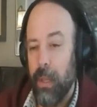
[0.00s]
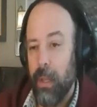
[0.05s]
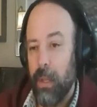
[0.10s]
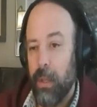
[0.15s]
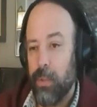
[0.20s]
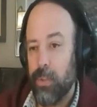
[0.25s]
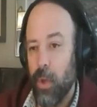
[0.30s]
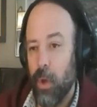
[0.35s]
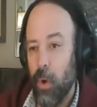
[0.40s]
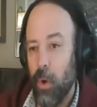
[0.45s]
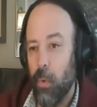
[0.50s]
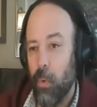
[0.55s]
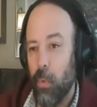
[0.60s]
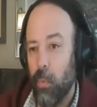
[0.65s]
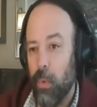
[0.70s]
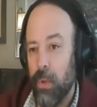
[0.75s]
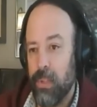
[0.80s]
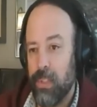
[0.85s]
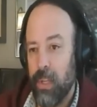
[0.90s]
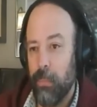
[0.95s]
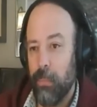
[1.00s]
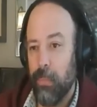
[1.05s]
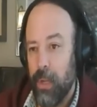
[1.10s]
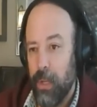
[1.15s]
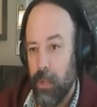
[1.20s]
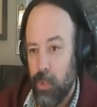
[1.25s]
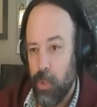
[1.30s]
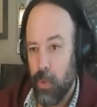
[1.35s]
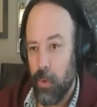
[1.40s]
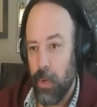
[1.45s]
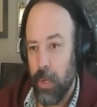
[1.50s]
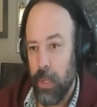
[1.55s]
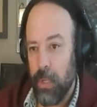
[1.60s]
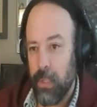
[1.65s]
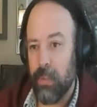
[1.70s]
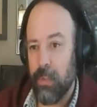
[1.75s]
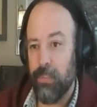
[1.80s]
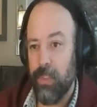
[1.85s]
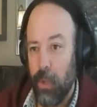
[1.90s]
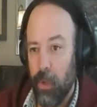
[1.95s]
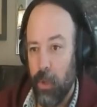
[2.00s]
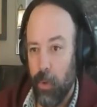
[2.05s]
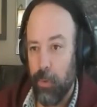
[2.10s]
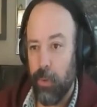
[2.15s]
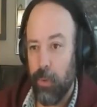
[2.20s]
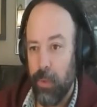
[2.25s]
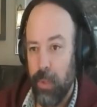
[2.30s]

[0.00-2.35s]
So when somebody joins, if they go through